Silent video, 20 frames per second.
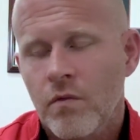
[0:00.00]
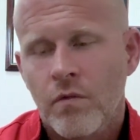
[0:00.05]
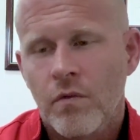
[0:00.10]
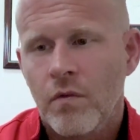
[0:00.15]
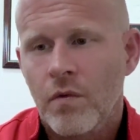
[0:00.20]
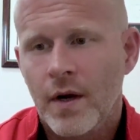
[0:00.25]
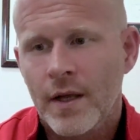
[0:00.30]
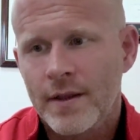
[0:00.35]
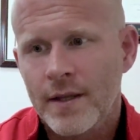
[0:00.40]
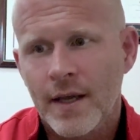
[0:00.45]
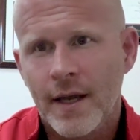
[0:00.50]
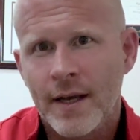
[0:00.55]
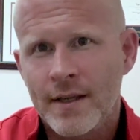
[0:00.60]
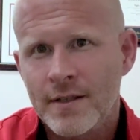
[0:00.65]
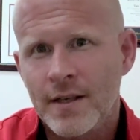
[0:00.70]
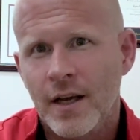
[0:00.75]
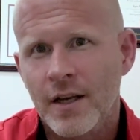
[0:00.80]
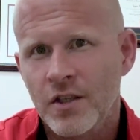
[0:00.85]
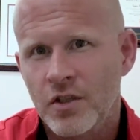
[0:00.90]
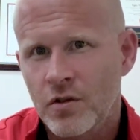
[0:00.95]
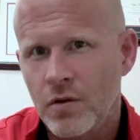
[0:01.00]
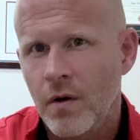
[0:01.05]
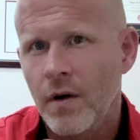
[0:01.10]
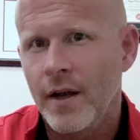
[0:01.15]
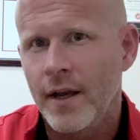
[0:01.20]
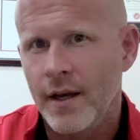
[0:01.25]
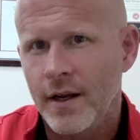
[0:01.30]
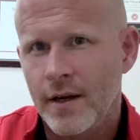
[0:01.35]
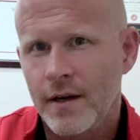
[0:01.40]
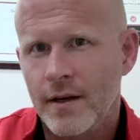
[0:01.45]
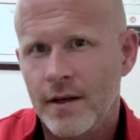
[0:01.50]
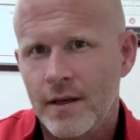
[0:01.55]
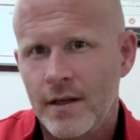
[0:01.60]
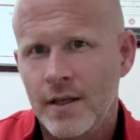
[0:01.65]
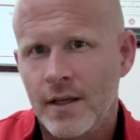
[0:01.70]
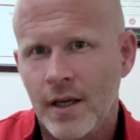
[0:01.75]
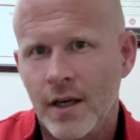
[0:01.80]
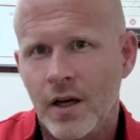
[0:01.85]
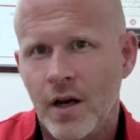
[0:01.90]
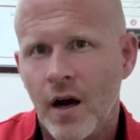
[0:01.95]
what the SI joint
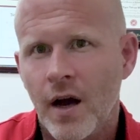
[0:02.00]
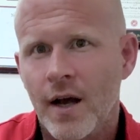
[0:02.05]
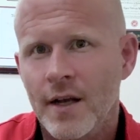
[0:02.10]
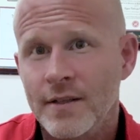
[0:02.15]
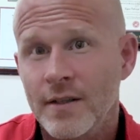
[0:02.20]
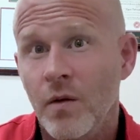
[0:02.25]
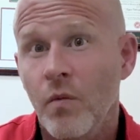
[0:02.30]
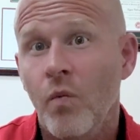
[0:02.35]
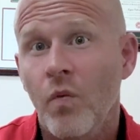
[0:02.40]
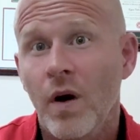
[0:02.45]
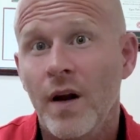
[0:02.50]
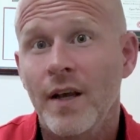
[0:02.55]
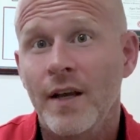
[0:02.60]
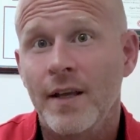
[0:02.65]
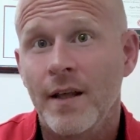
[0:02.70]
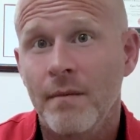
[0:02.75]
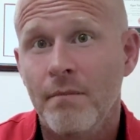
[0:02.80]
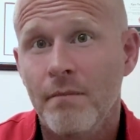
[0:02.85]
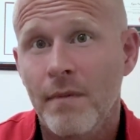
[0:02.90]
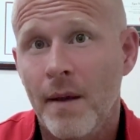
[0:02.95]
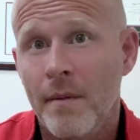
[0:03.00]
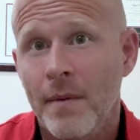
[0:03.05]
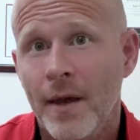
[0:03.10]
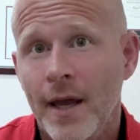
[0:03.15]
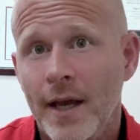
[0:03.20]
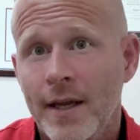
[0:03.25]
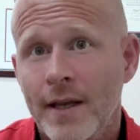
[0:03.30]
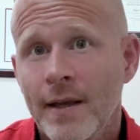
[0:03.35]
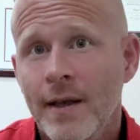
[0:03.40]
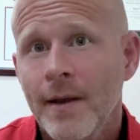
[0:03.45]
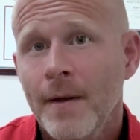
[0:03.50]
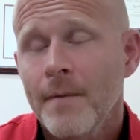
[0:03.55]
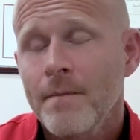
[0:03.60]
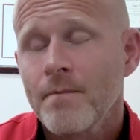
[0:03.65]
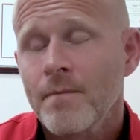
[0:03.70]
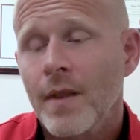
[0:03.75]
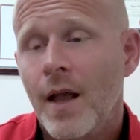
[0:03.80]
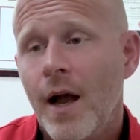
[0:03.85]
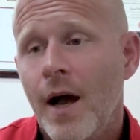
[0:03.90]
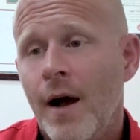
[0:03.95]
can cause and what it can mimic.
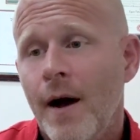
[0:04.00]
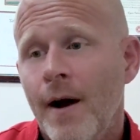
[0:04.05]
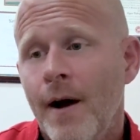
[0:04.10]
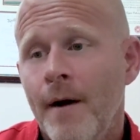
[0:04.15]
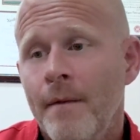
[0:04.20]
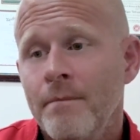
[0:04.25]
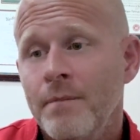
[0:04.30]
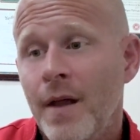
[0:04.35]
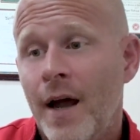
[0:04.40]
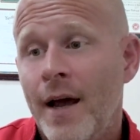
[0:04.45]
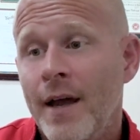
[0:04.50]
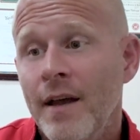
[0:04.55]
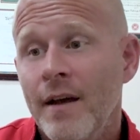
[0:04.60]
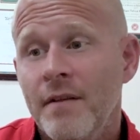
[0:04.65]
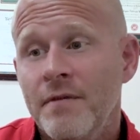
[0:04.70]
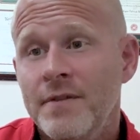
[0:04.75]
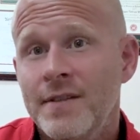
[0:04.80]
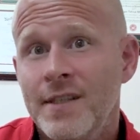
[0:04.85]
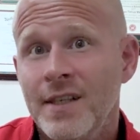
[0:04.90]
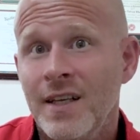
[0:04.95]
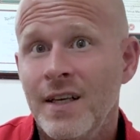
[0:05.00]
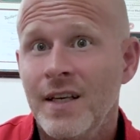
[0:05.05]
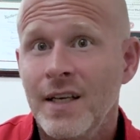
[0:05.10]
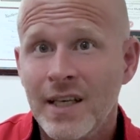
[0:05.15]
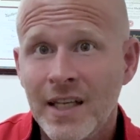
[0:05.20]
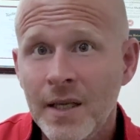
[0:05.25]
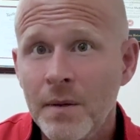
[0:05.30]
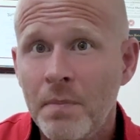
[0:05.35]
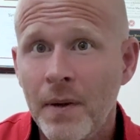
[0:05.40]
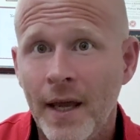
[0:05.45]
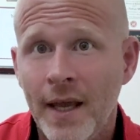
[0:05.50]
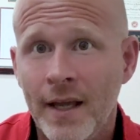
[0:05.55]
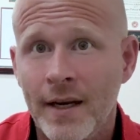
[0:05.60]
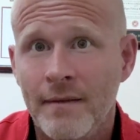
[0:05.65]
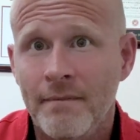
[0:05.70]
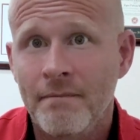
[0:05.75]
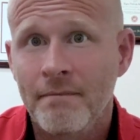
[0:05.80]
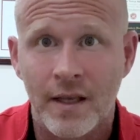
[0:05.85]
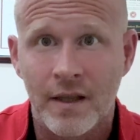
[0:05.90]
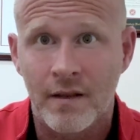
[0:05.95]
I have seen knee
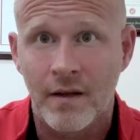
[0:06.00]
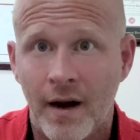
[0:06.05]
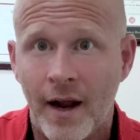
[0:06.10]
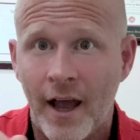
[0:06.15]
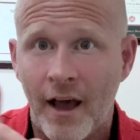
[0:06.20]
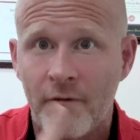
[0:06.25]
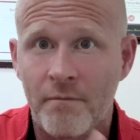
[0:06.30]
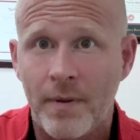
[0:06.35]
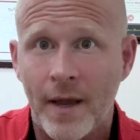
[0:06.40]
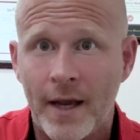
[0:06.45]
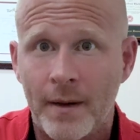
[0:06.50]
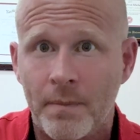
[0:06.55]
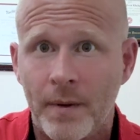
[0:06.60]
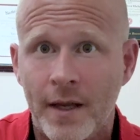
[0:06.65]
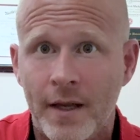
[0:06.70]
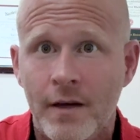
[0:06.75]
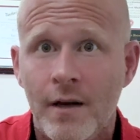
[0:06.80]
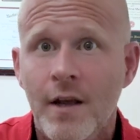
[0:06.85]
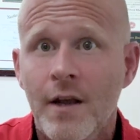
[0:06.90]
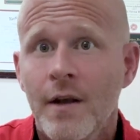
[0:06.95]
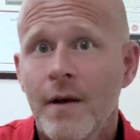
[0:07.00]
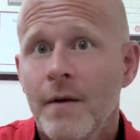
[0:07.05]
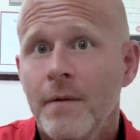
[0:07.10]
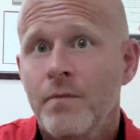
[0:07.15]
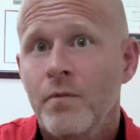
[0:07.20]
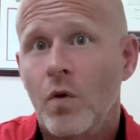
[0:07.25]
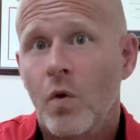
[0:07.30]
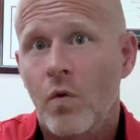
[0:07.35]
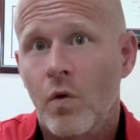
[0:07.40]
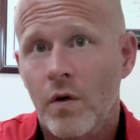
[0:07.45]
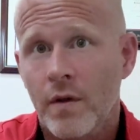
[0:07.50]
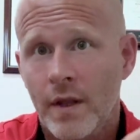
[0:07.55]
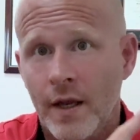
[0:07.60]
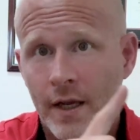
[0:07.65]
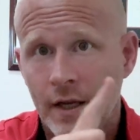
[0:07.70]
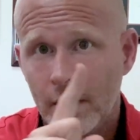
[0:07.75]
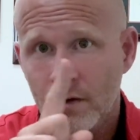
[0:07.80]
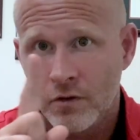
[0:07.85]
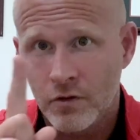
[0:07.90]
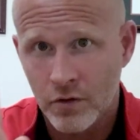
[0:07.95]
pain. They have back pain or
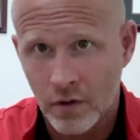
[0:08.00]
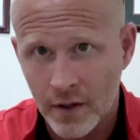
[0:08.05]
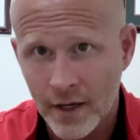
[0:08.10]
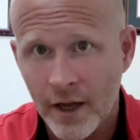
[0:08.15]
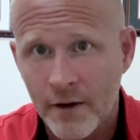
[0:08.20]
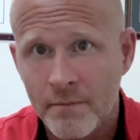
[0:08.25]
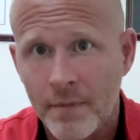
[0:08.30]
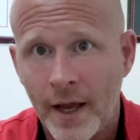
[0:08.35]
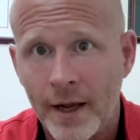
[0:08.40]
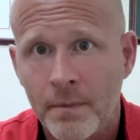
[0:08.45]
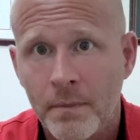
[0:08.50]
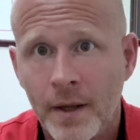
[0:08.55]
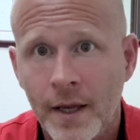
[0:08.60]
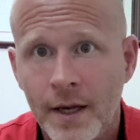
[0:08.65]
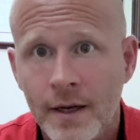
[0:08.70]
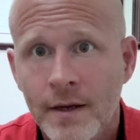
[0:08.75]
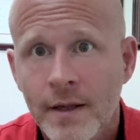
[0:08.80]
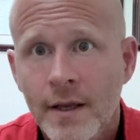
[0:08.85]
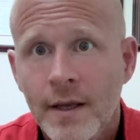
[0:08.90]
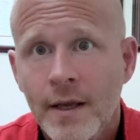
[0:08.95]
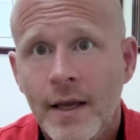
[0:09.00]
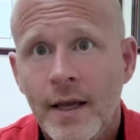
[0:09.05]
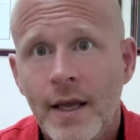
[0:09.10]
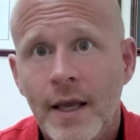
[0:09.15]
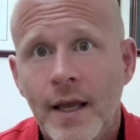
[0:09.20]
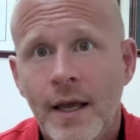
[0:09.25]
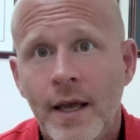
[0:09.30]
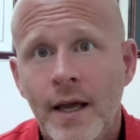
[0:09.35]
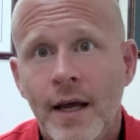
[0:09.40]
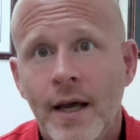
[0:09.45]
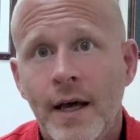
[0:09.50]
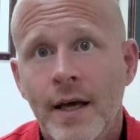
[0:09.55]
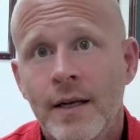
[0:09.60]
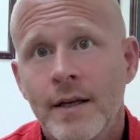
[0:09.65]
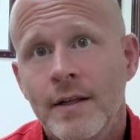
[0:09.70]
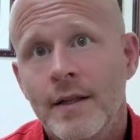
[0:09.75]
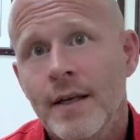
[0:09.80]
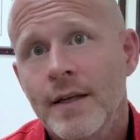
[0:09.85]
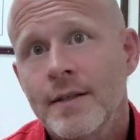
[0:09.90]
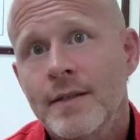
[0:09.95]
they don't have back pain,
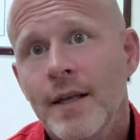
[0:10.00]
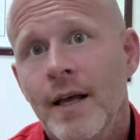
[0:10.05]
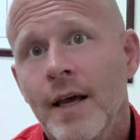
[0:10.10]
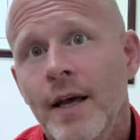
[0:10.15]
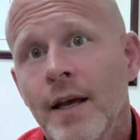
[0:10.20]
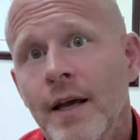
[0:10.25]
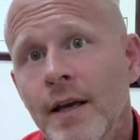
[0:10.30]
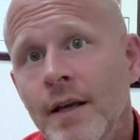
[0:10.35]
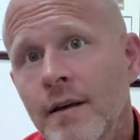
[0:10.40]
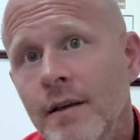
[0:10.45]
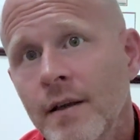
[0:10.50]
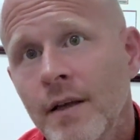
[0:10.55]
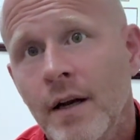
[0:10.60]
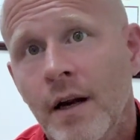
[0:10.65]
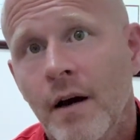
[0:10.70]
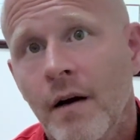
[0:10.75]
and they say,